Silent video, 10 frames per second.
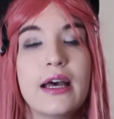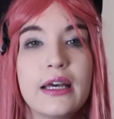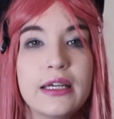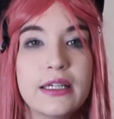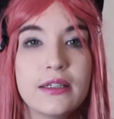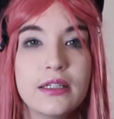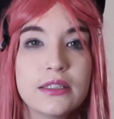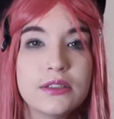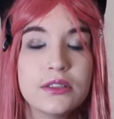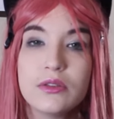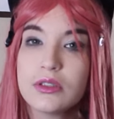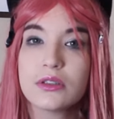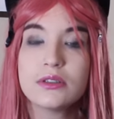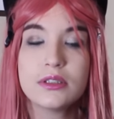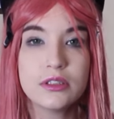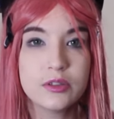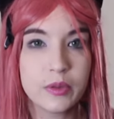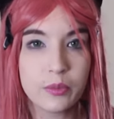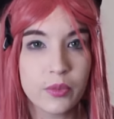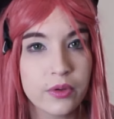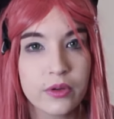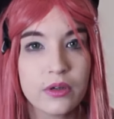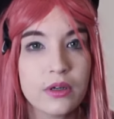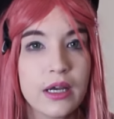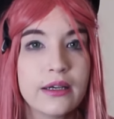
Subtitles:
I got to know the girls a little bit more.